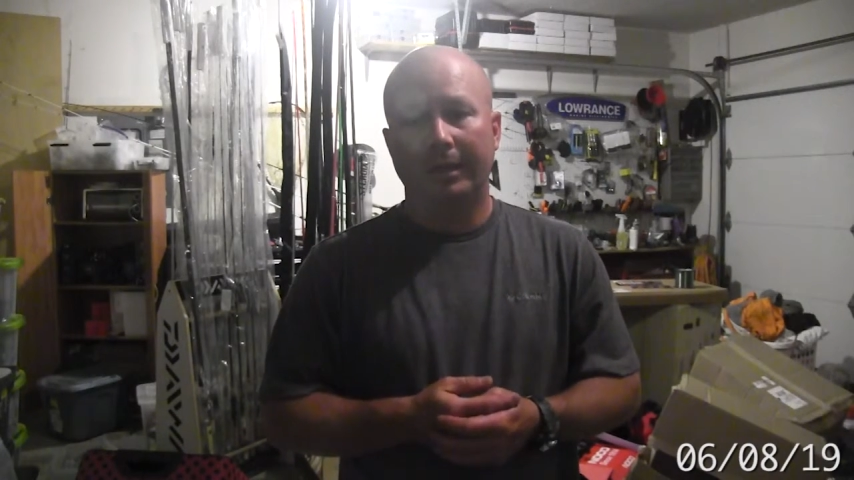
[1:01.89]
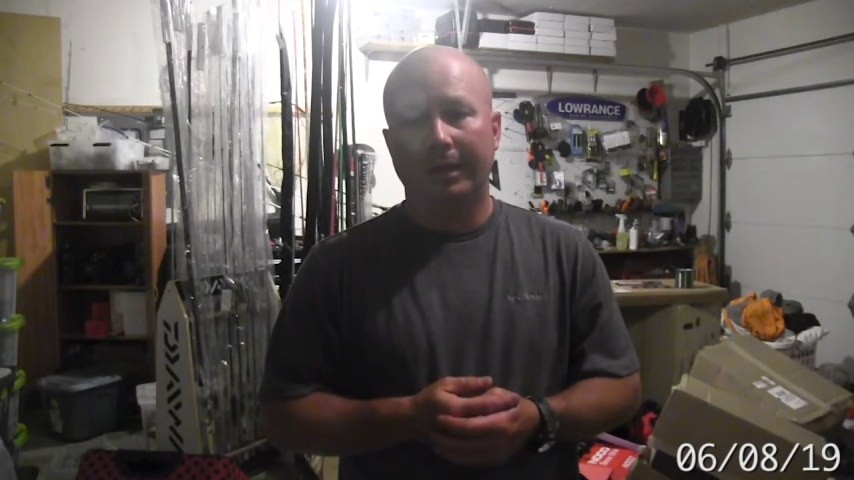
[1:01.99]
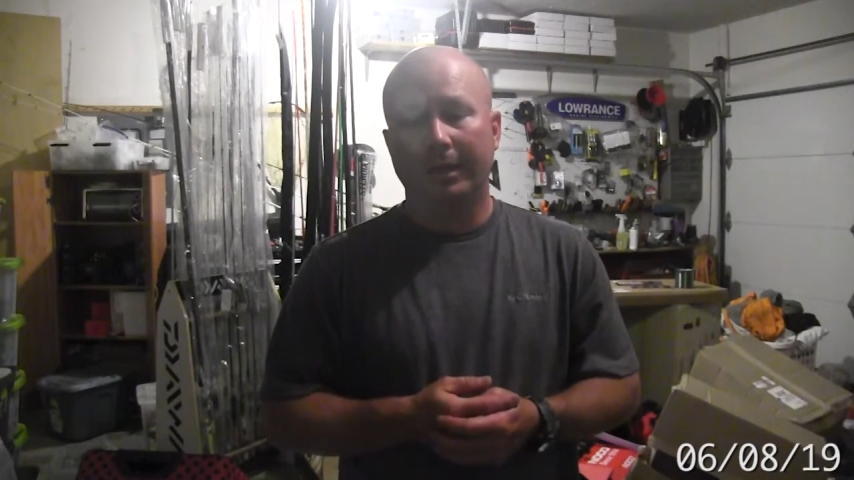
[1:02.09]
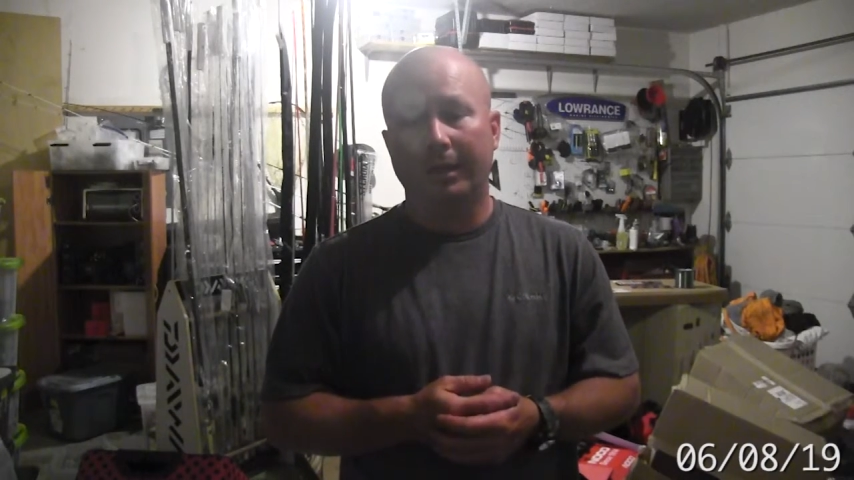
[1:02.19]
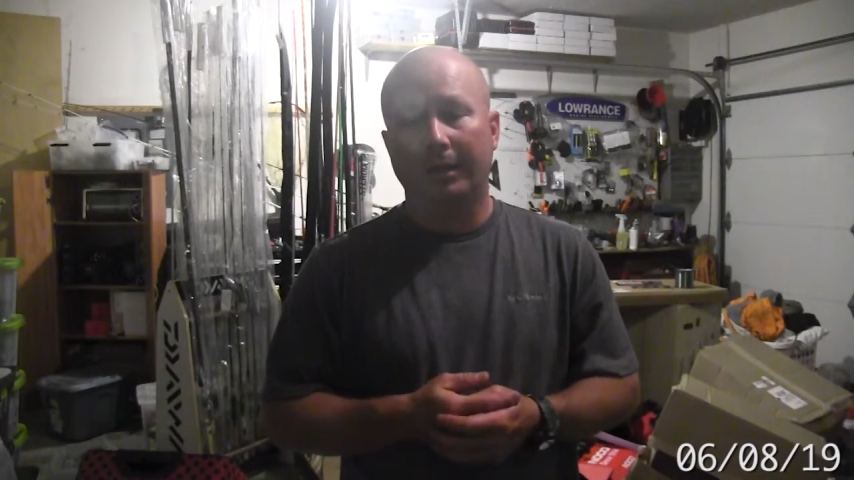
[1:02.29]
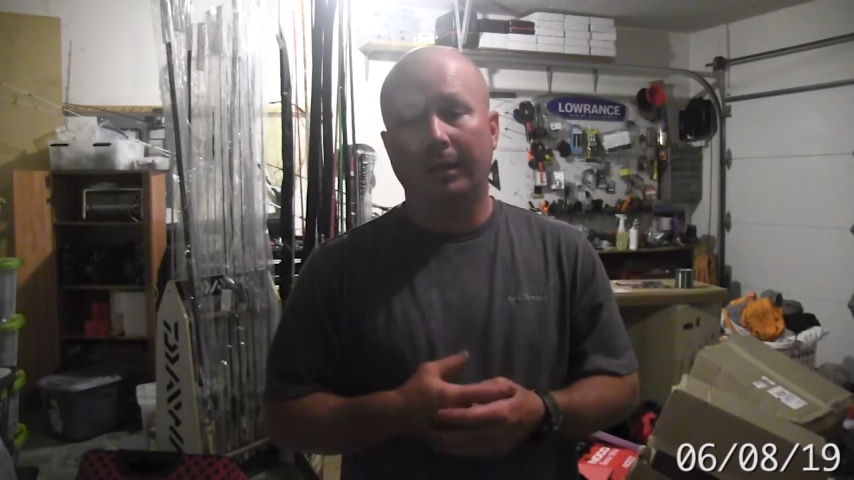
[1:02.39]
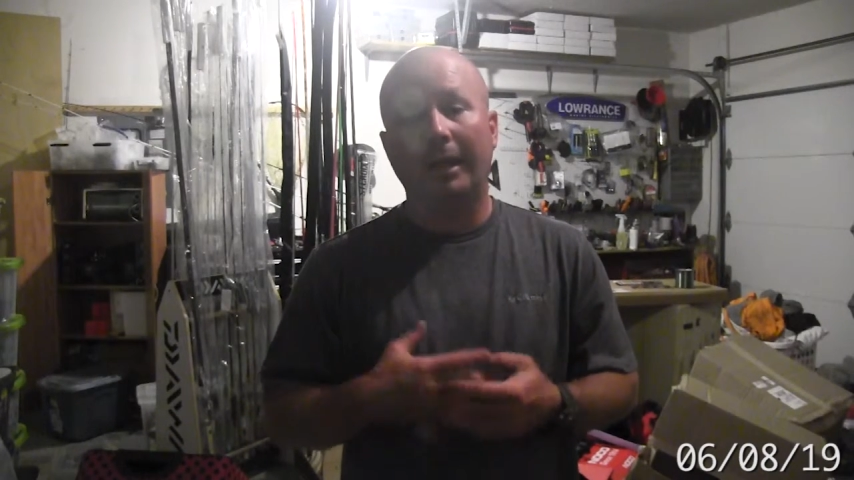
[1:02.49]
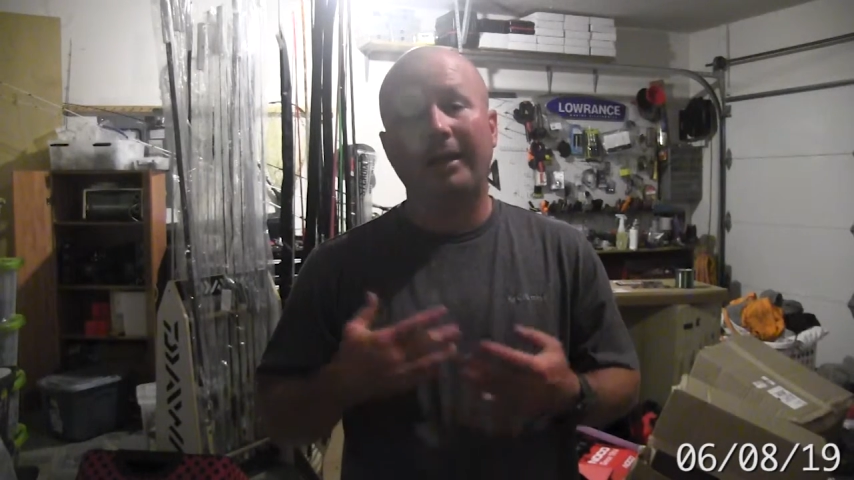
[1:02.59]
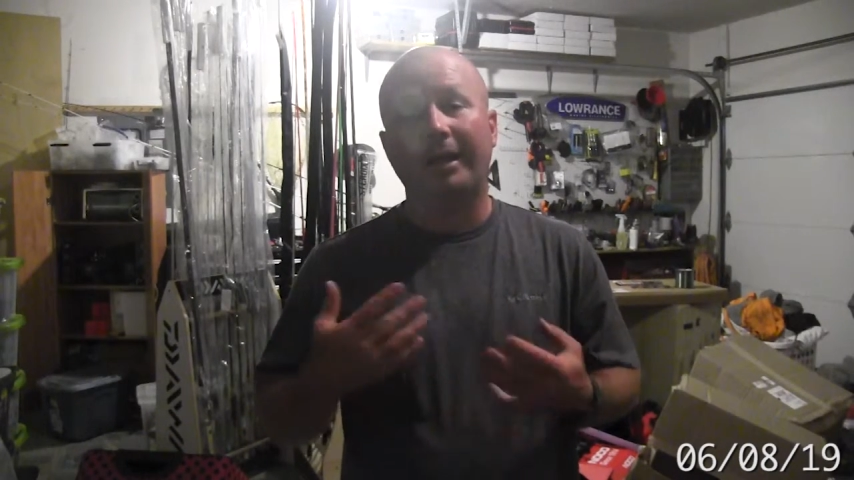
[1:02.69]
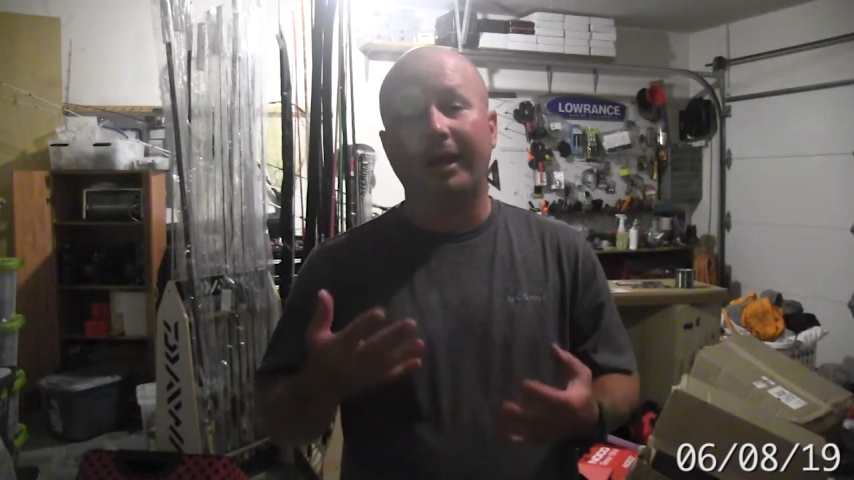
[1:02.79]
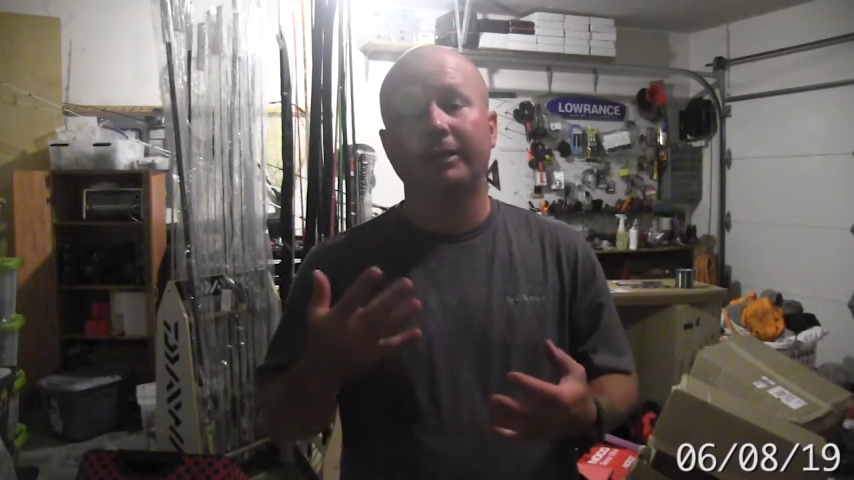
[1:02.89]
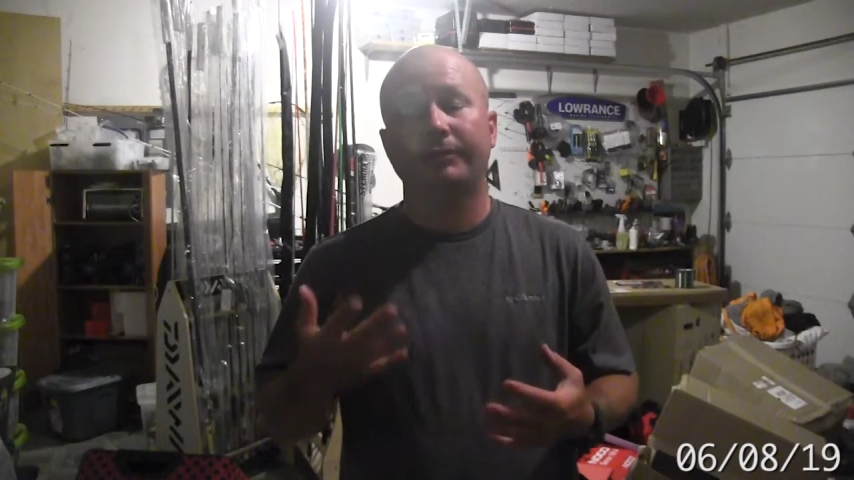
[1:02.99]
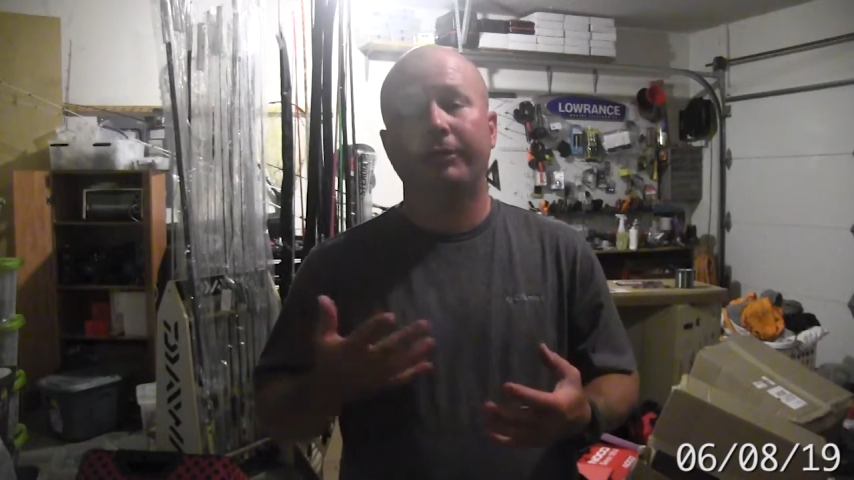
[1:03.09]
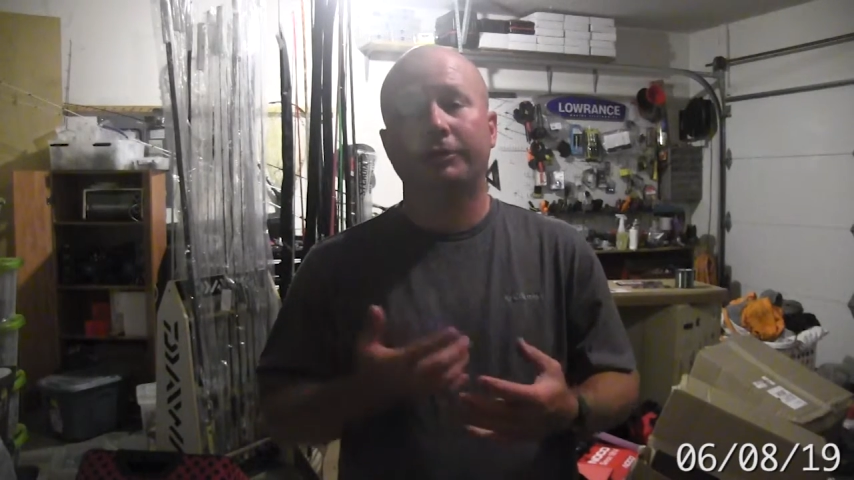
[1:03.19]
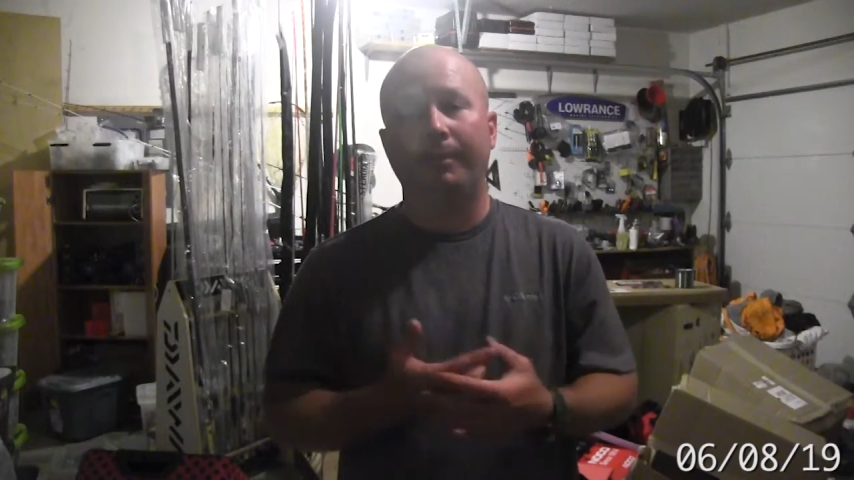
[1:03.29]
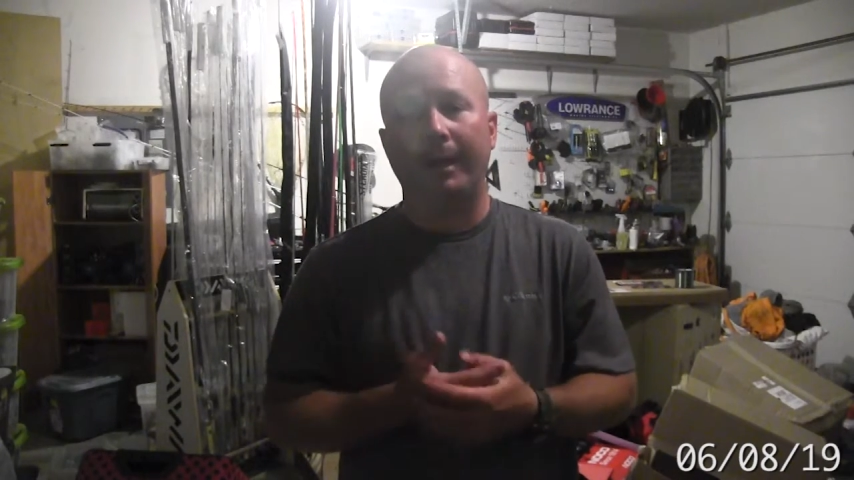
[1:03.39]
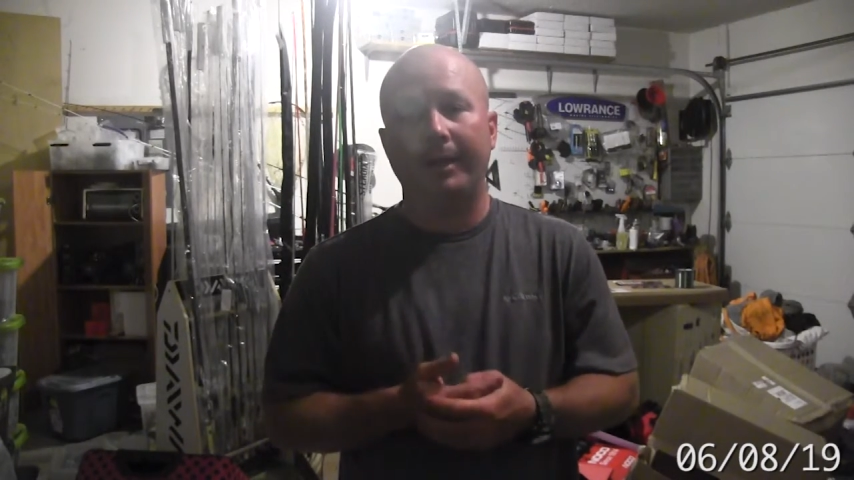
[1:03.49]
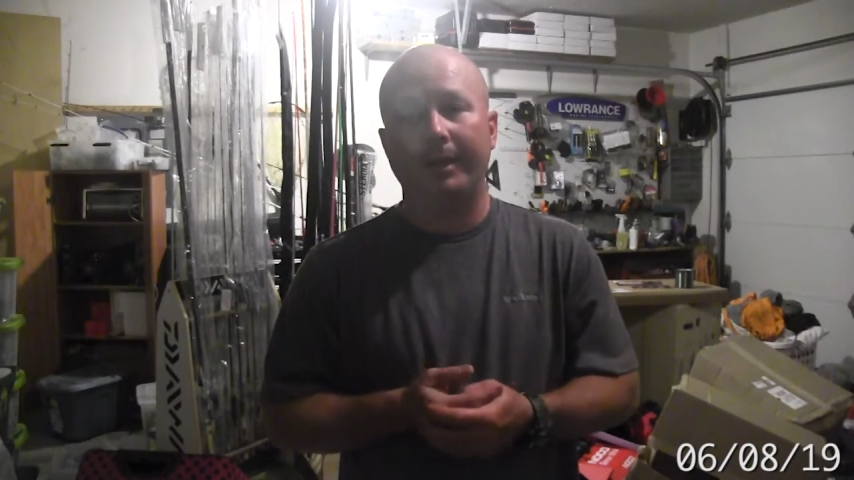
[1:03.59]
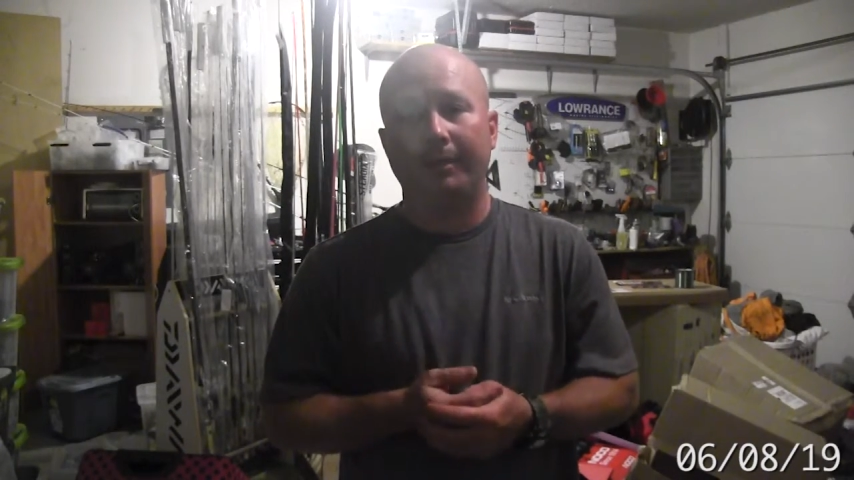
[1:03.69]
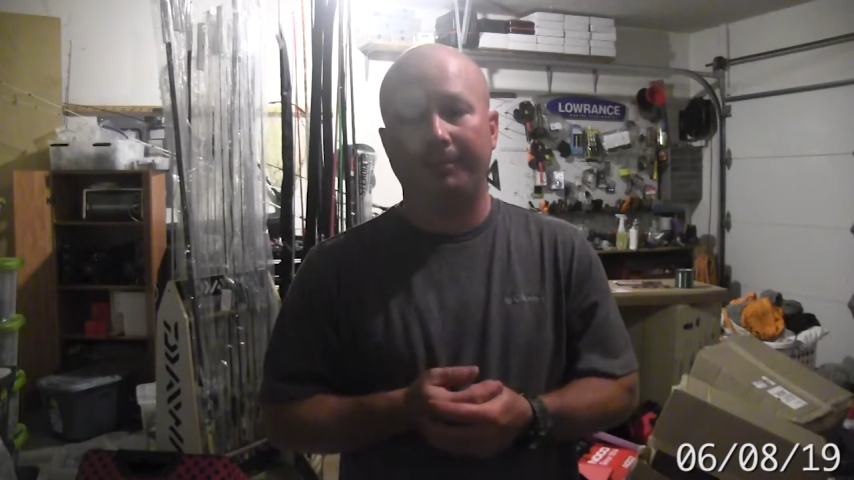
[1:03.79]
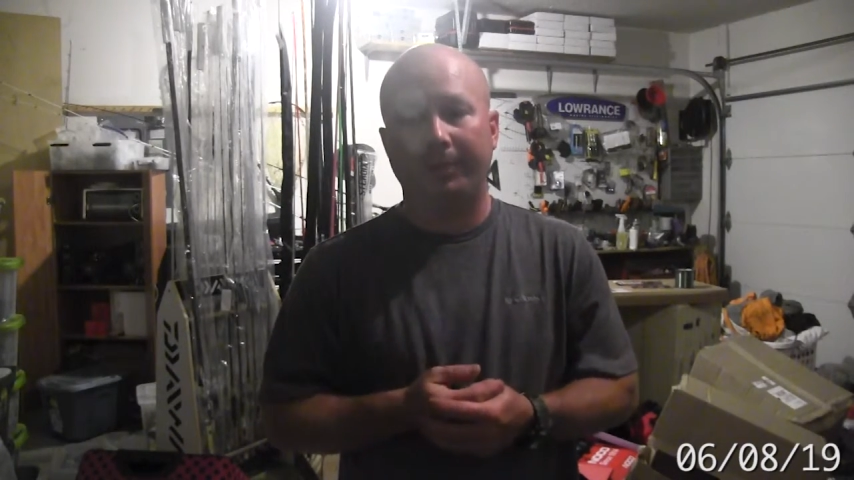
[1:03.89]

A lot of nice fish biting up